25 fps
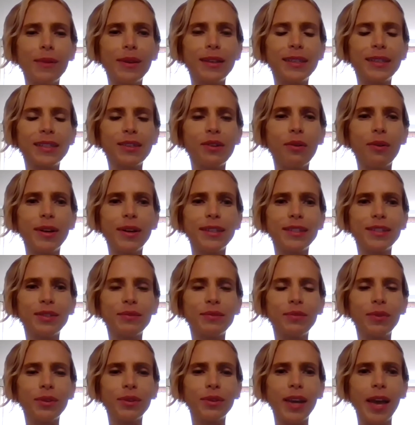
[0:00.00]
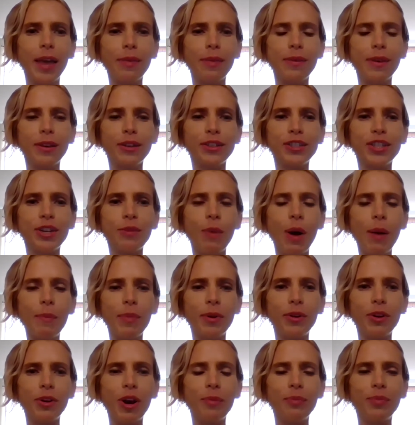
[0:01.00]
is going to really, I think, show up
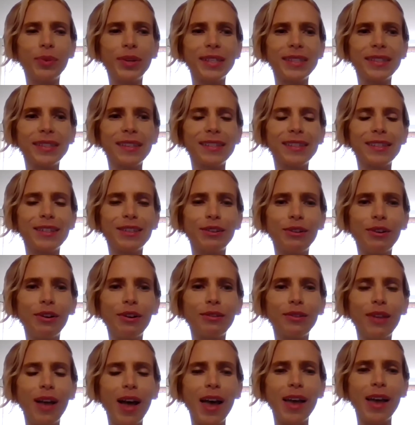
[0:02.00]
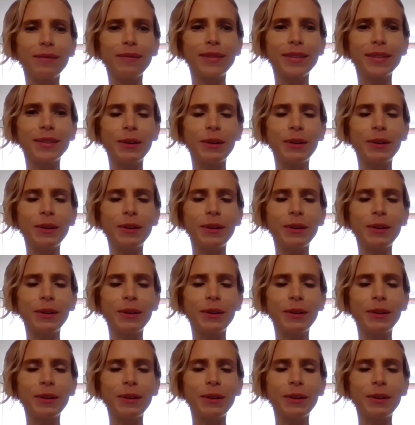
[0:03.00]
in our business and our lives.